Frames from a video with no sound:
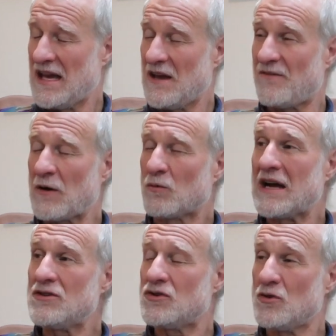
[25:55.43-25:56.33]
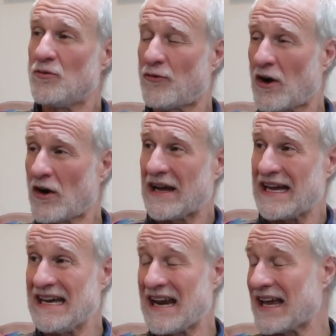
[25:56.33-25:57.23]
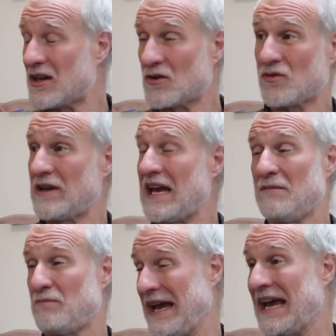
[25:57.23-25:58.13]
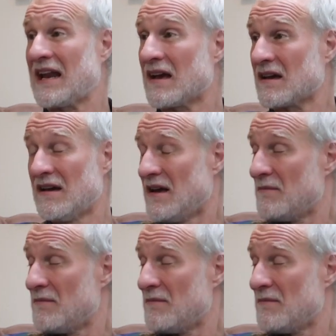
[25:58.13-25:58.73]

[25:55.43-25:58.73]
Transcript: If I run too far ahead, I can create panic